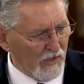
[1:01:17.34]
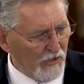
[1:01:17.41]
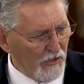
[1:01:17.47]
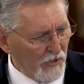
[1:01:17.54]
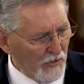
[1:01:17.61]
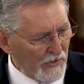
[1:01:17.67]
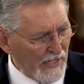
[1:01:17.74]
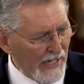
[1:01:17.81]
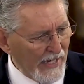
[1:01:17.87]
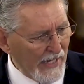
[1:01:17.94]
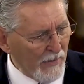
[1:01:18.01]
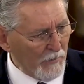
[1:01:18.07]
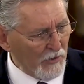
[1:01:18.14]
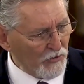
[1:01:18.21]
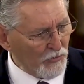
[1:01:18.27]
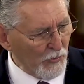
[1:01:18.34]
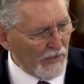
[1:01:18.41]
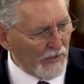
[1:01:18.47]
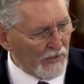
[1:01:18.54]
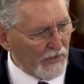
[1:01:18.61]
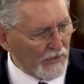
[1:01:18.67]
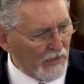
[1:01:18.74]
Your name is
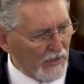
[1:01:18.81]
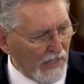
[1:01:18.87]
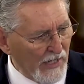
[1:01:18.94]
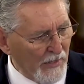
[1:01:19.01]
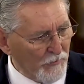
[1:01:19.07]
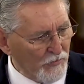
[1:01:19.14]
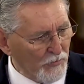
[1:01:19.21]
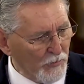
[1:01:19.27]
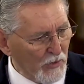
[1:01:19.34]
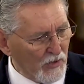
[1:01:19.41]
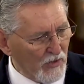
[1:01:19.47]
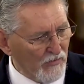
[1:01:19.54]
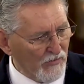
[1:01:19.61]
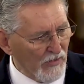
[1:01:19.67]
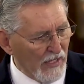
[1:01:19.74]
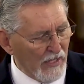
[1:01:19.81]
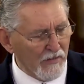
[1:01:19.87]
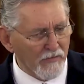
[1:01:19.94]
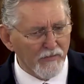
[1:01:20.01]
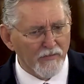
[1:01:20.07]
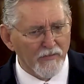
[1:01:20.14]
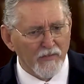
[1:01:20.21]
written in the Lamb's book of life.